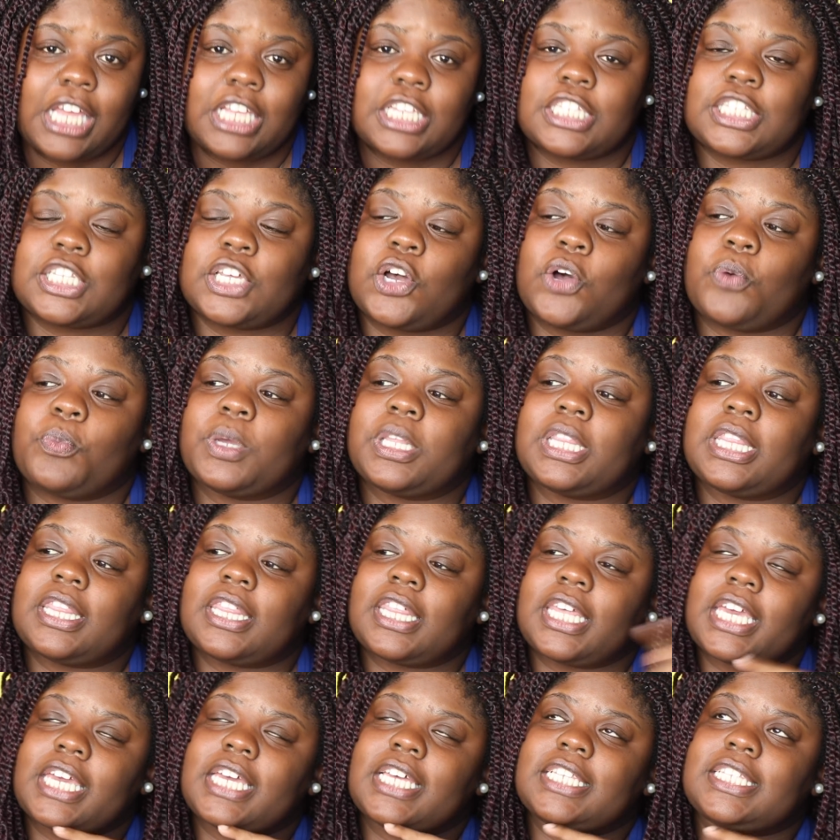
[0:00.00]
So with
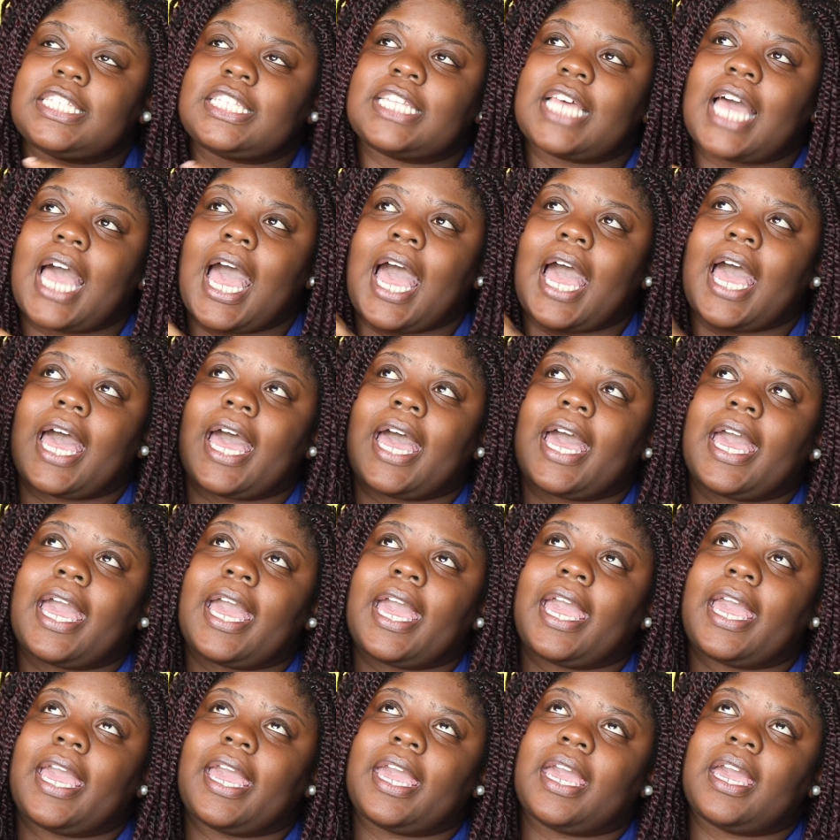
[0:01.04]
this,
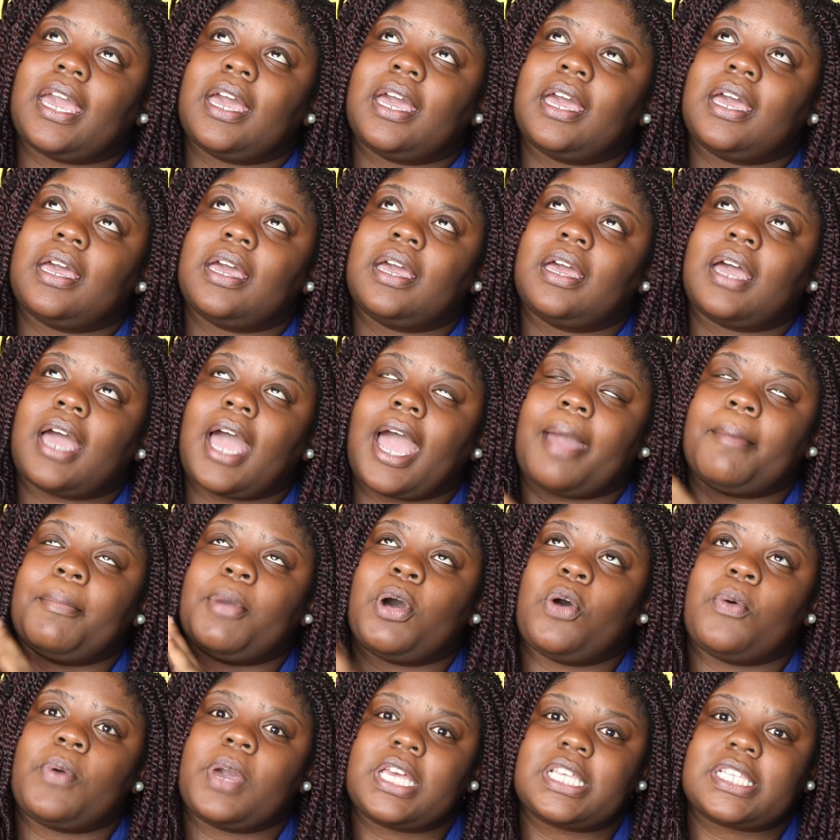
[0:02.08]
I'm
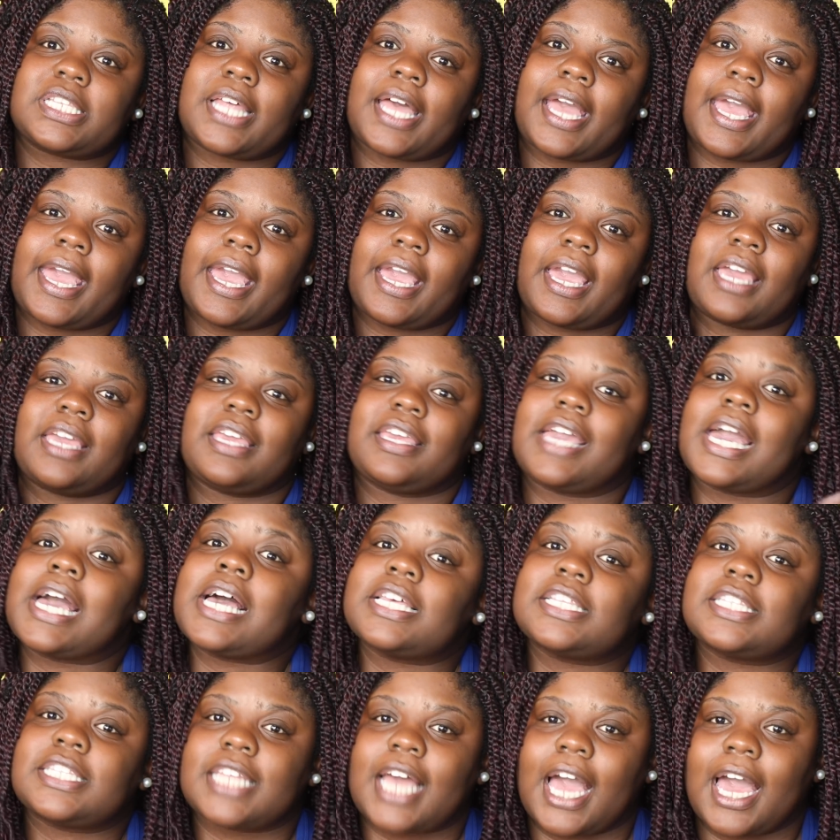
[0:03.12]
always like,
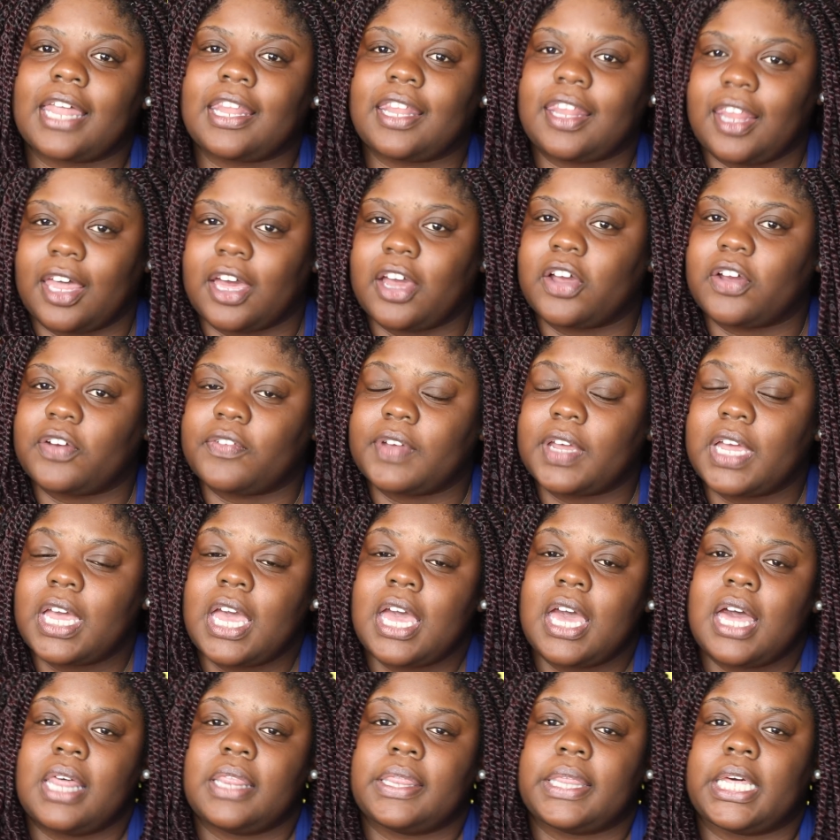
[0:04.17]
yes, I love
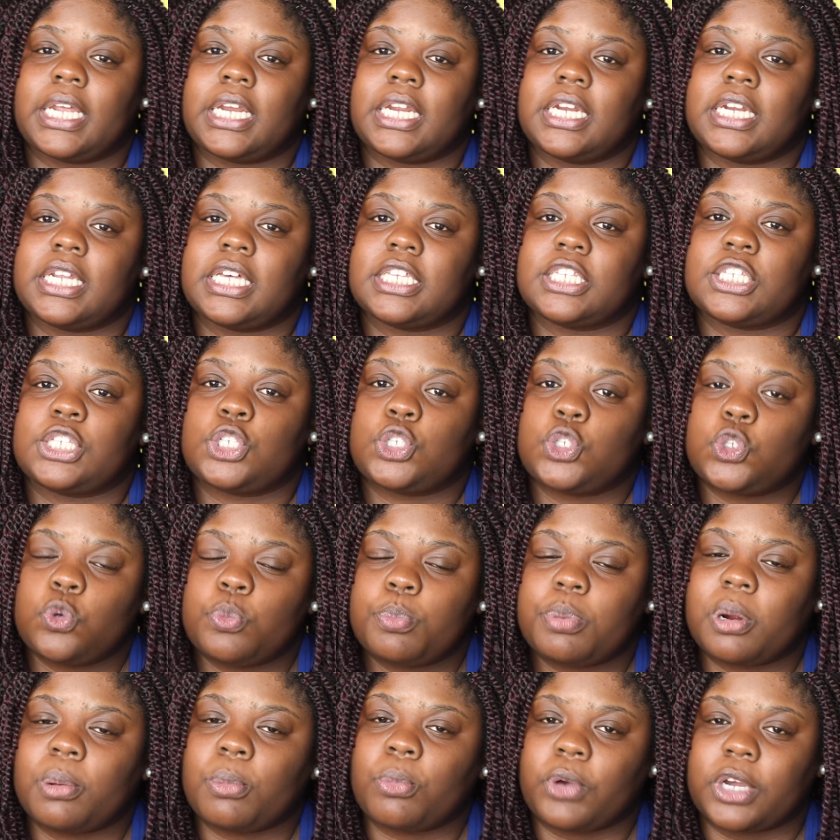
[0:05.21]
that it is
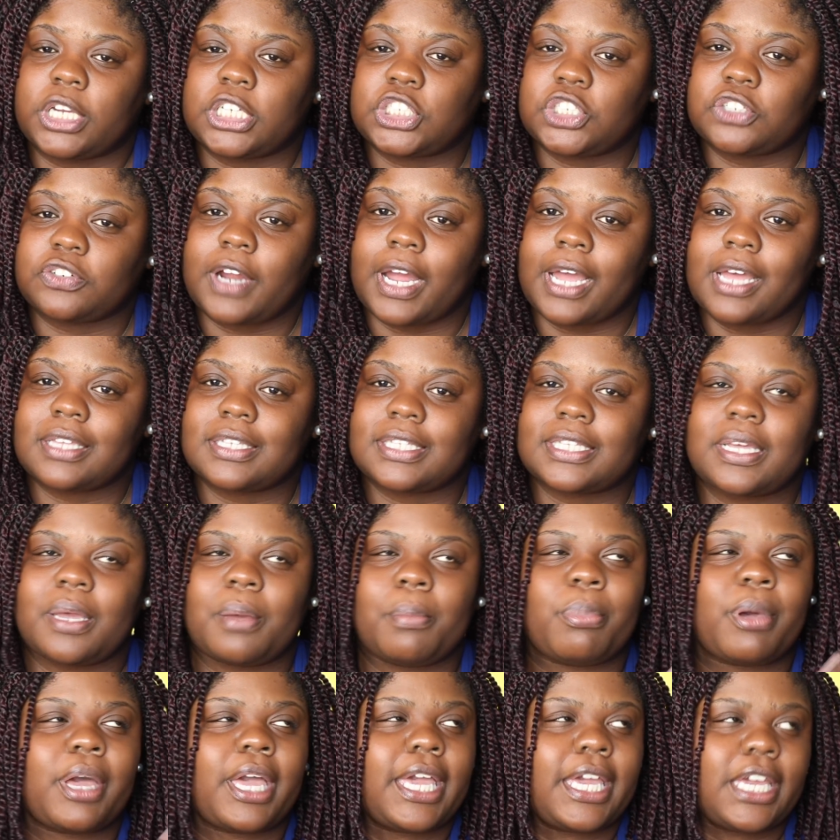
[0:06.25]
super
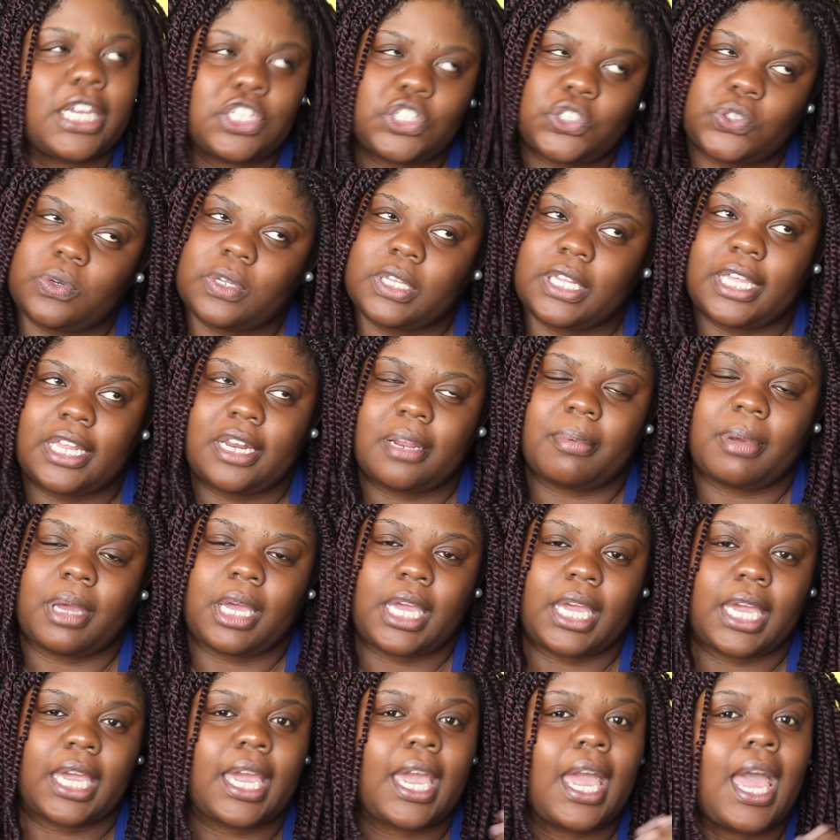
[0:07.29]
moisturizing, but is you cleaning my
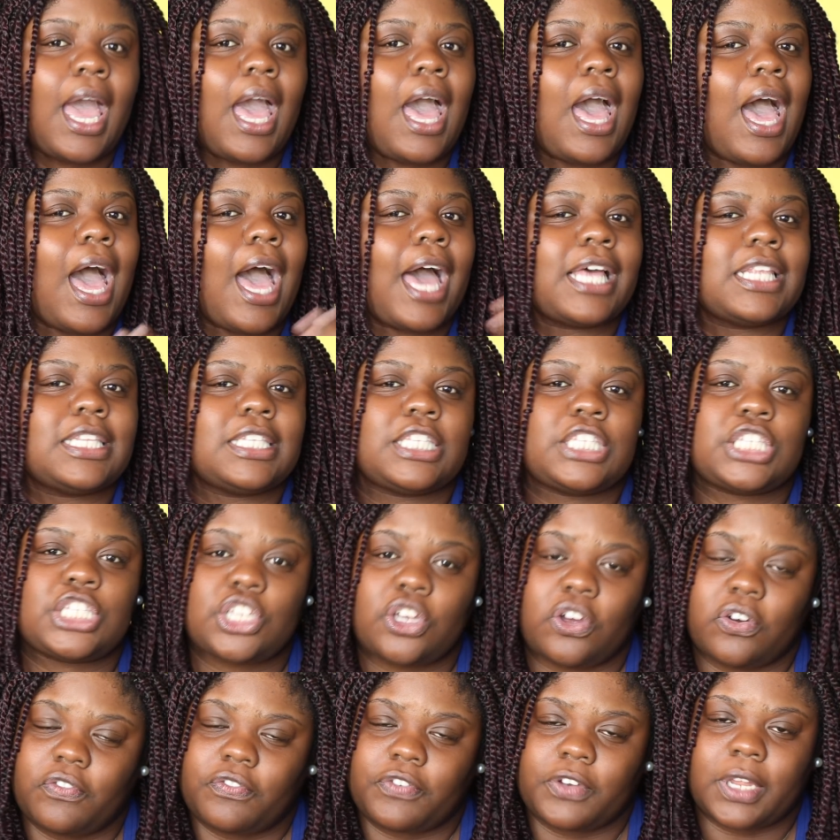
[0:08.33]
hair? I
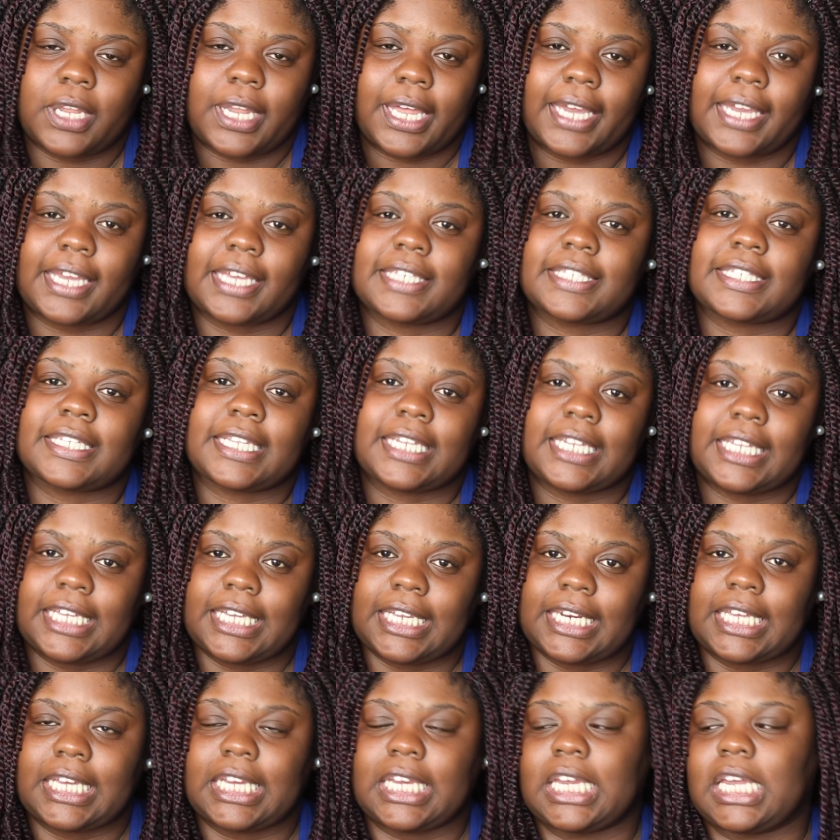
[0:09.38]
don't feel like it's
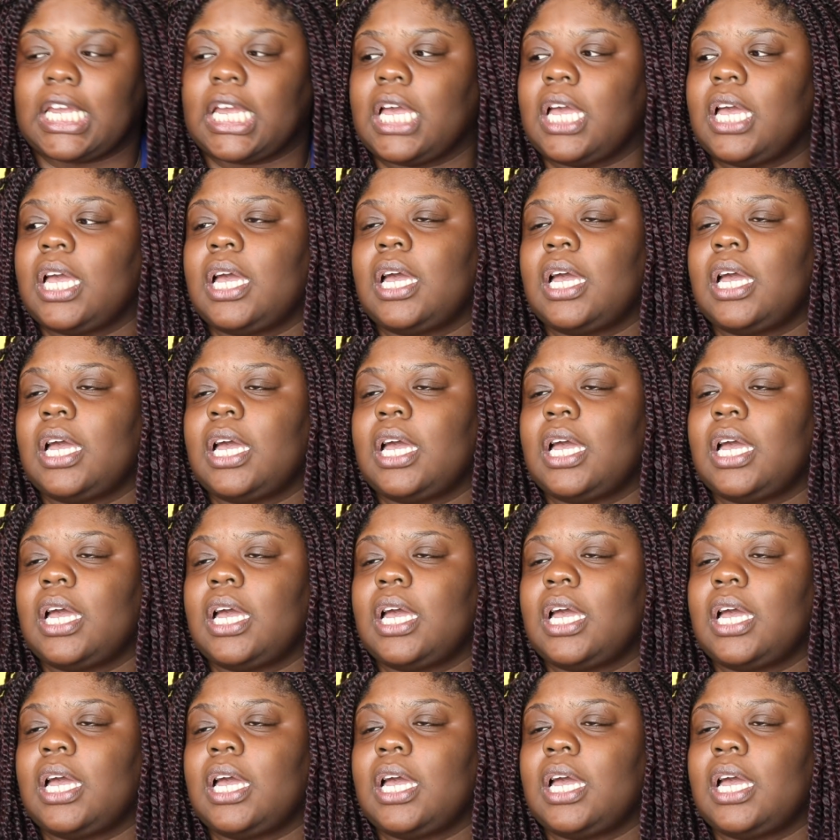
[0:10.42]
cleaning